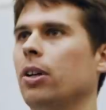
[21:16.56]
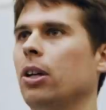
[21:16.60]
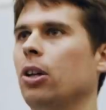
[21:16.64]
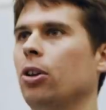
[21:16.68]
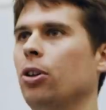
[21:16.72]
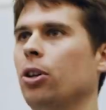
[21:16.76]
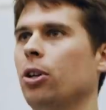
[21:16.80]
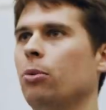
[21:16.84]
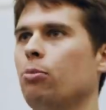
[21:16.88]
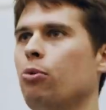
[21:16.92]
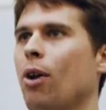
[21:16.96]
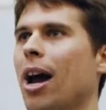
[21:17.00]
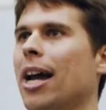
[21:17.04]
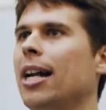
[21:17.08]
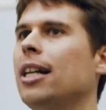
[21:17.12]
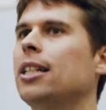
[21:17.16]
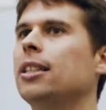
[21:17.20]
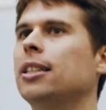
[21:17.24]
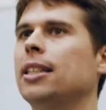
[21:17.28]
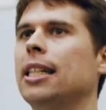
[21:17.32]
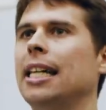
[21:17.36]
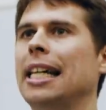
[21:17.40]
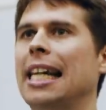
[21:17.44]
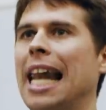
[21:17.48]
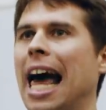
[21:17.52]
including
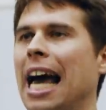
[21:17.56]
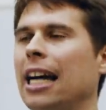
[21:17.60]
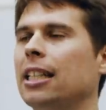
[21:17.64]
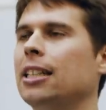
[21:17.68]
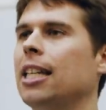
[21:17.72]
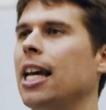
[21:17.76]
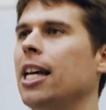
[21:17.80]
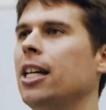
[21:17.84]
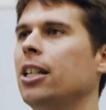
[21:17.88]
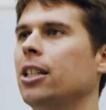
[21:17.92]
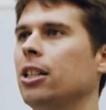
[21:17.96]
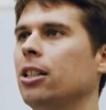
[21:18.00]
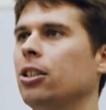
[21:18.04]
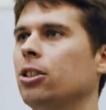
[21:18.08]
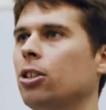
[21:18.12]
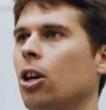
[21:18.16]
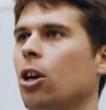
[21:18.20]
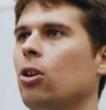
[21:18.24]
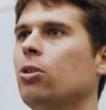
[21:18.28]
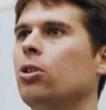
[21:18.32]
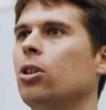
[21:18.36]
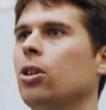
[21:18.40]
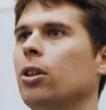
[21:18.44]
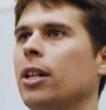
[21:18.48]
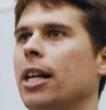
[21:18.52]
pregnancy, lactation,
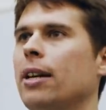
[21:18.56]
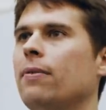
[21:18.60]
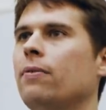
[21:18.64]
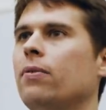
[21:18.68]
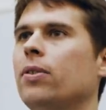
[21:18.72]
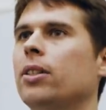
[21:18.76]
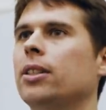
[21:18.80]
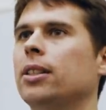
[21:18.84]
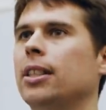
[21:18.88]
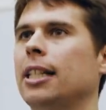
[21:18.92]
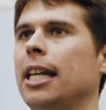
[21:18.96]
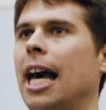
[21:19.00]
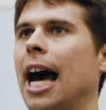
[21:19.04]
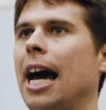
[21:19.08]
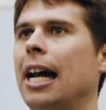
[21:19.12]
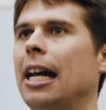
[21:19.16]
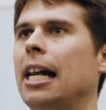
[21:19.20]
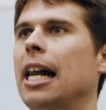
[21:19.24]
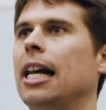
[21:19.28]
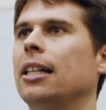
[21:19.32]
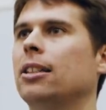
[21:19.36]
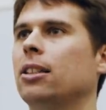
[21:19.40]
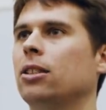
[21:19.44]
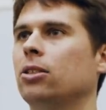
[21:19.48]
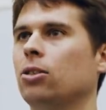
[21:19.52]
childhood, infancy,
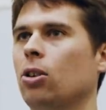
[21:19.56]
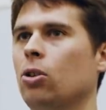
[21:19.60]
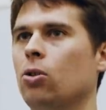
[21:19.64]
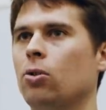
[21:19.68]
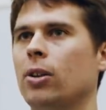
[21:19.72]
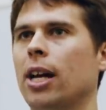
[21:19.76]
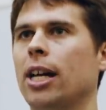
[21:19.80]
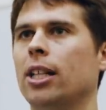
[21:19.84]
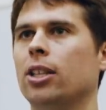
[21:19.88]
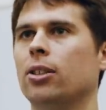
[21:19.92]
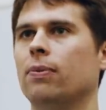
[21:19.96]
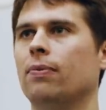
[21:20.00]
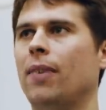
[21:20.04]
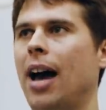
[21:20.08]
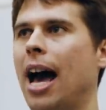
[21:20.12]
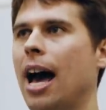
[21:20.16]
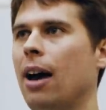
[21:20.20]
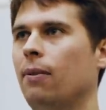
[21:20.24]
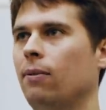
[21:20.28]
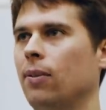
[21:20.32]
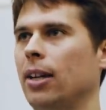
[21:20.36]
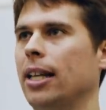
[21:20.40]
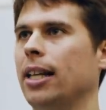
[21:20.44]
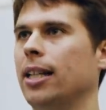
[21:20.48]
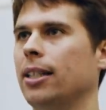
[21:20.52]
adolescence, old age, and for
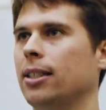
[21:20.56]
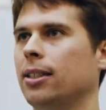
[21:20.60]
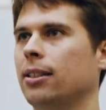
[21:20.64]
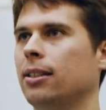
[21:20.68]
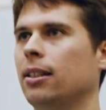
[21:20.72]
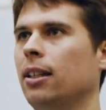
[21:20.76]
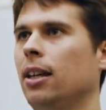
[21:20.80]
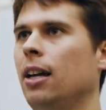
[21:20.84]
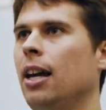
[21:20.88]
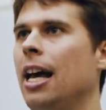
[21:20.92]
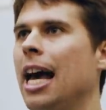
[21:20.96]
athletes.